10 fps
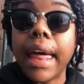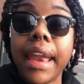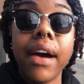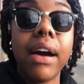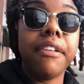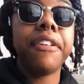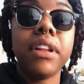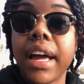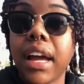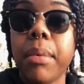and now I
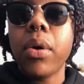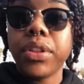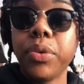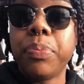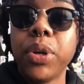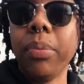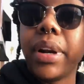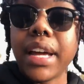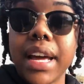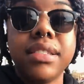feel like I'm going through
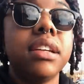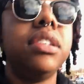puberty as an